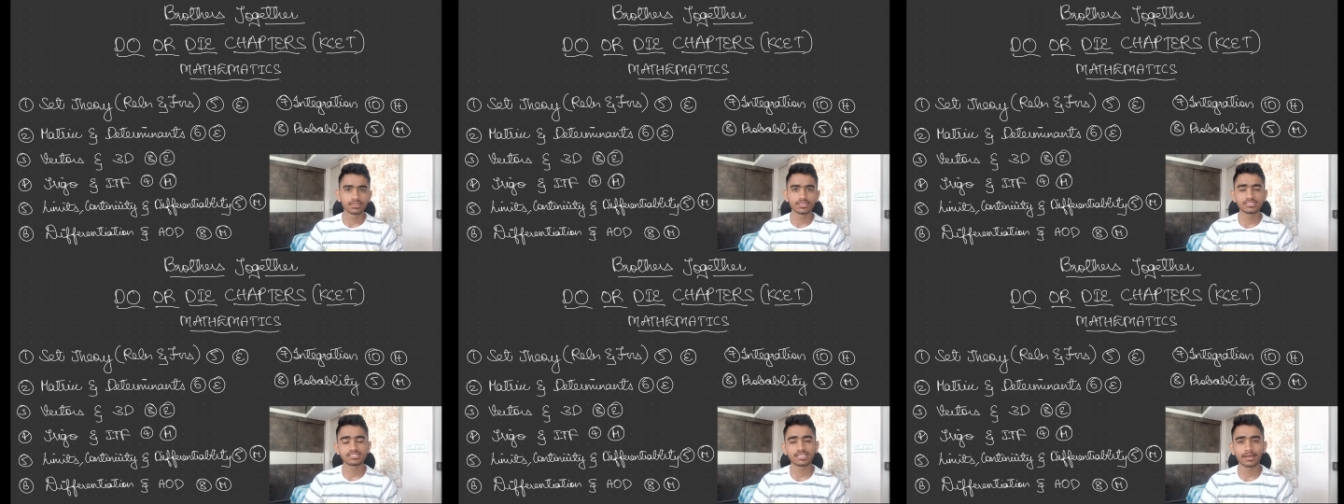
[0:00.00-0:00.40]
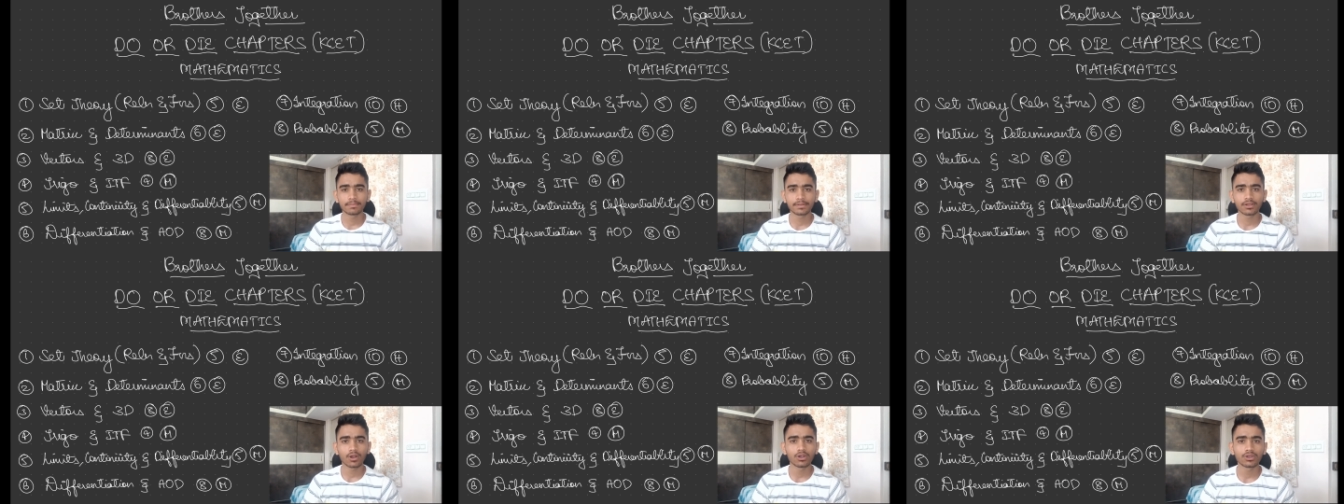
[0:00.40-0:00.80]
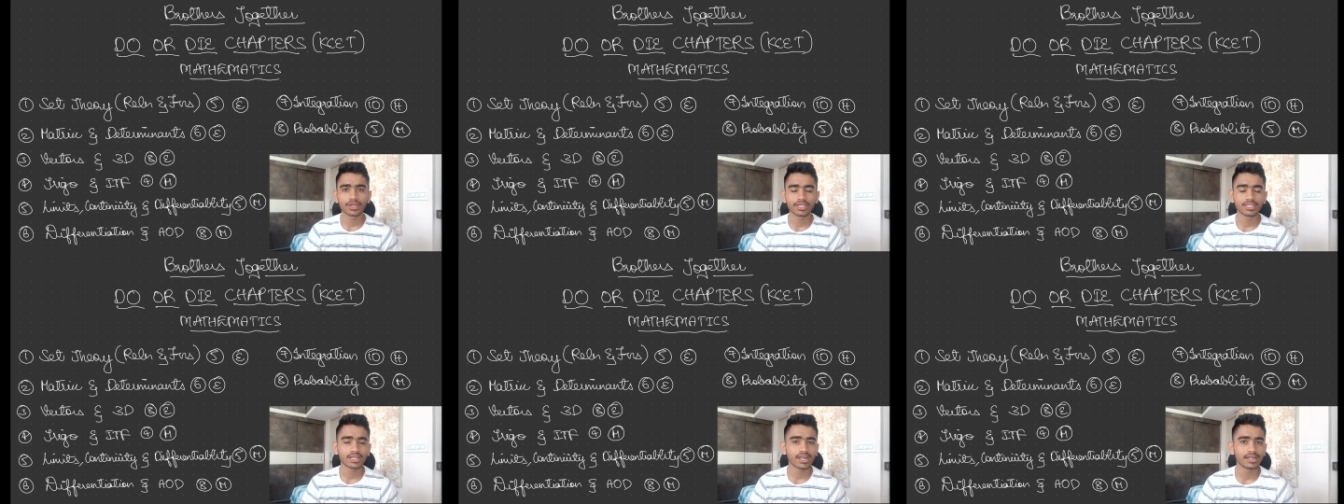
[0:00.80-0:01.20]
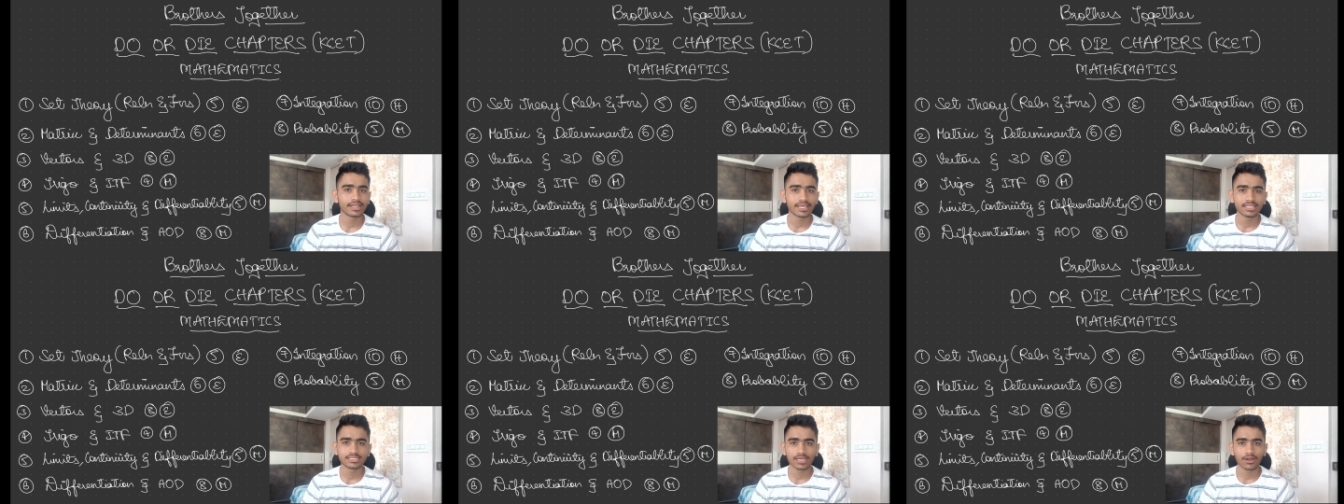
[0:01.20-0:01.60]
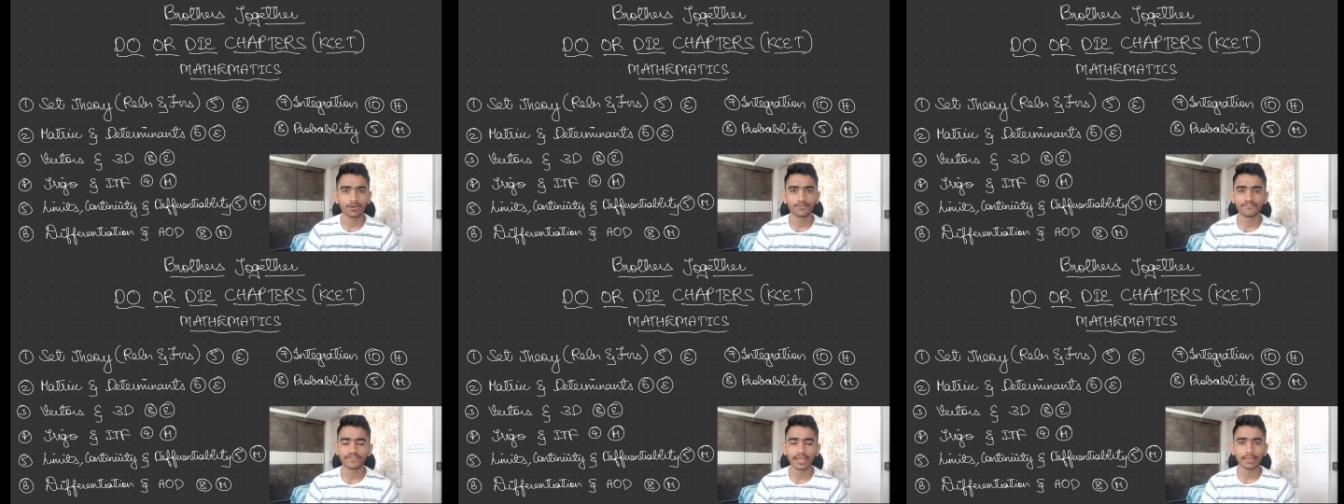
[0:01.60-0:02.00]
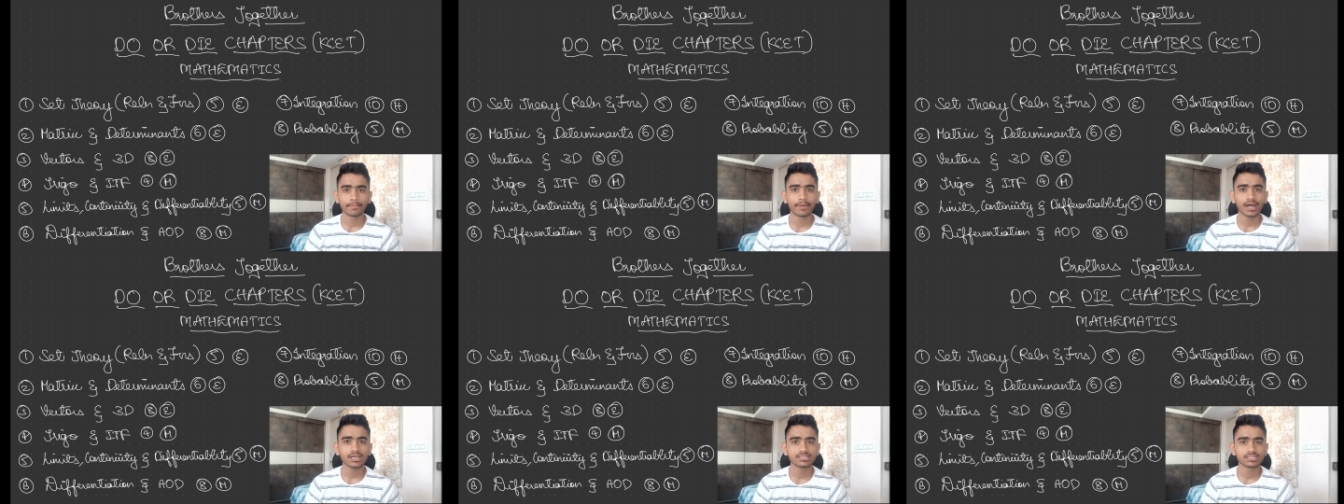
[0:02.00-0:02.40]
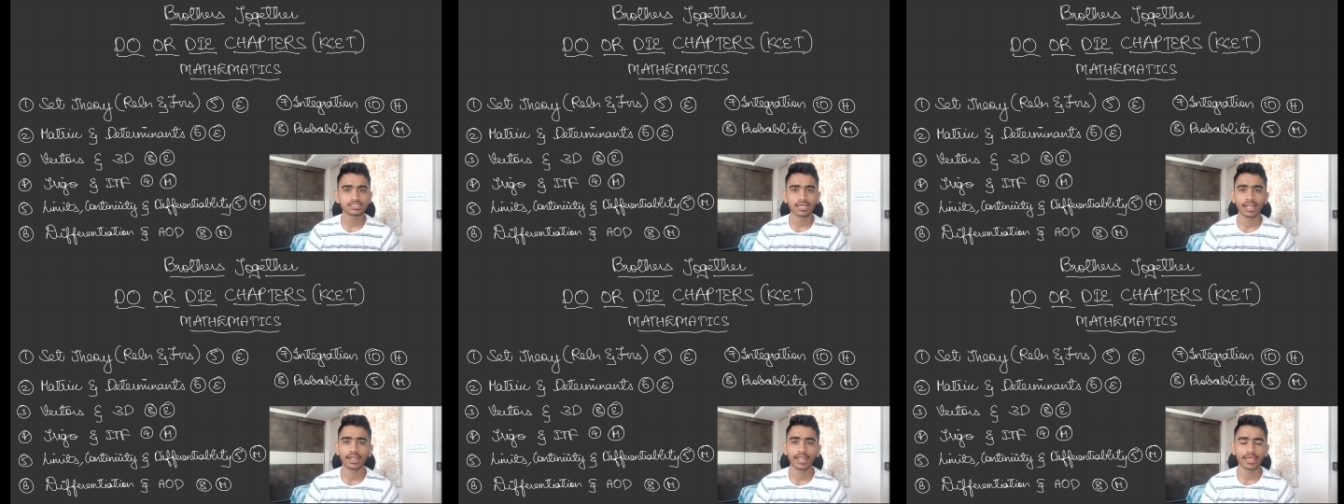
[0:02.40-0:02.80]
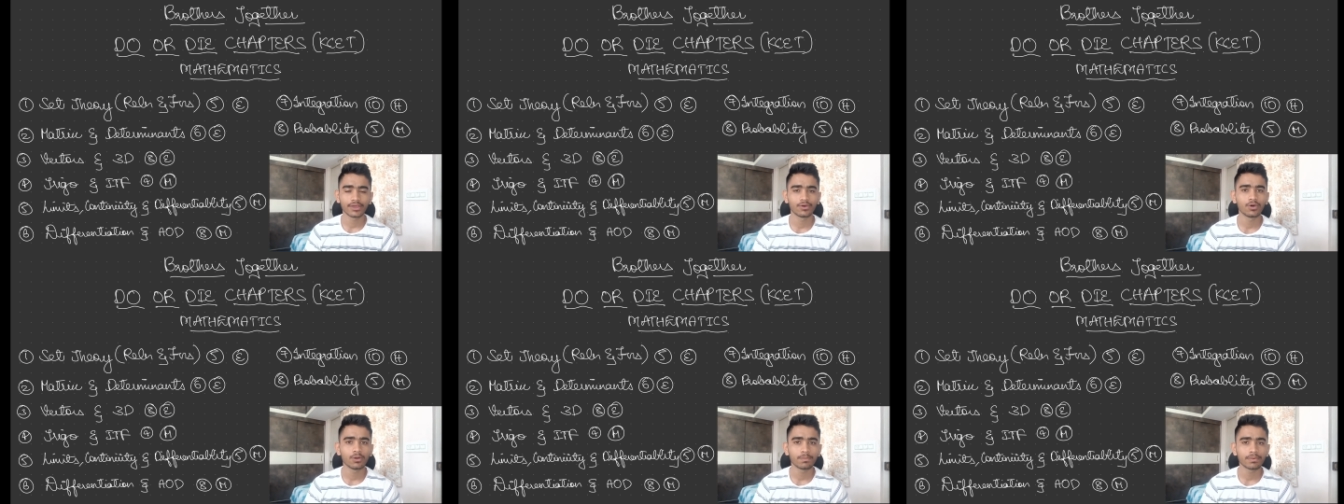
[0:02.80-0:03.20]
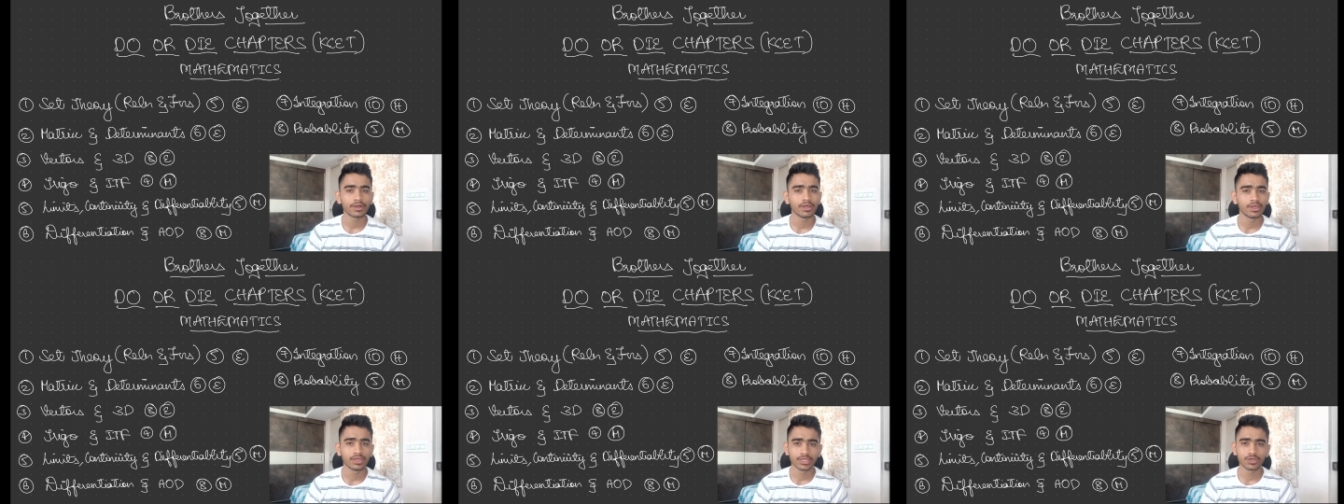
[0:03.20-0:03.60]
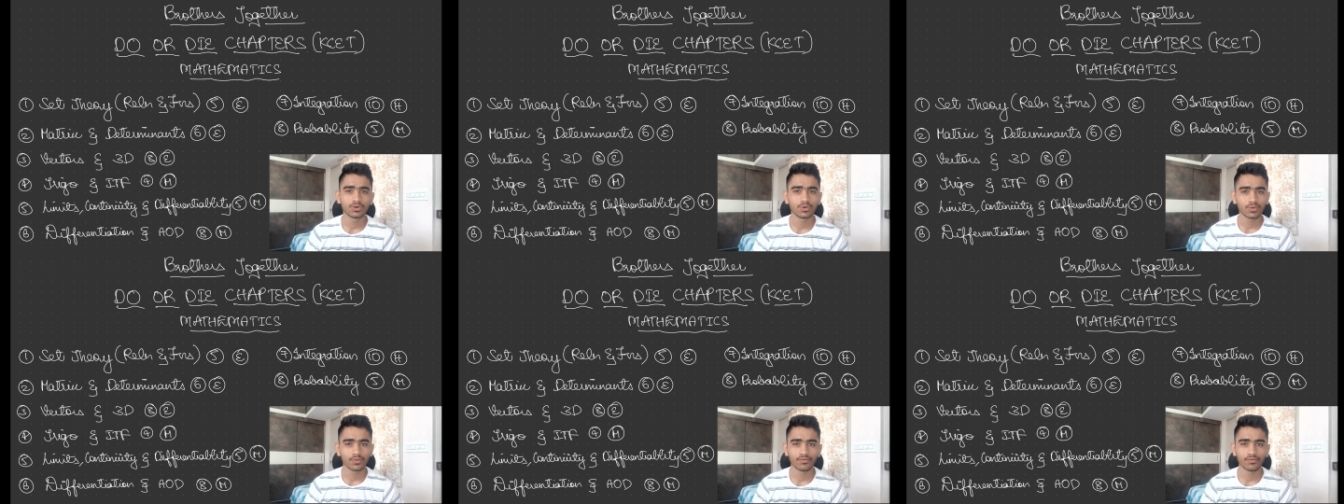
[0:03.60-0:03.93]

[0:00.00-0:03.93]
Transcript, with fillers: this chapter altogether contains around 5 marks and i hope you